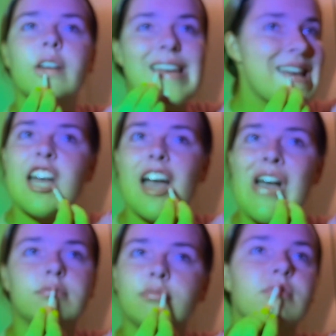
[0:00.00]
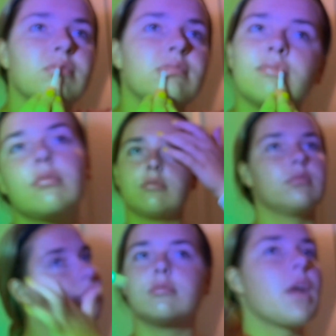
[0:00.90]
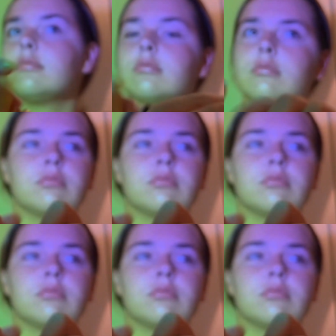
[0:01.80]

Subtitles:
blue sweater. And back to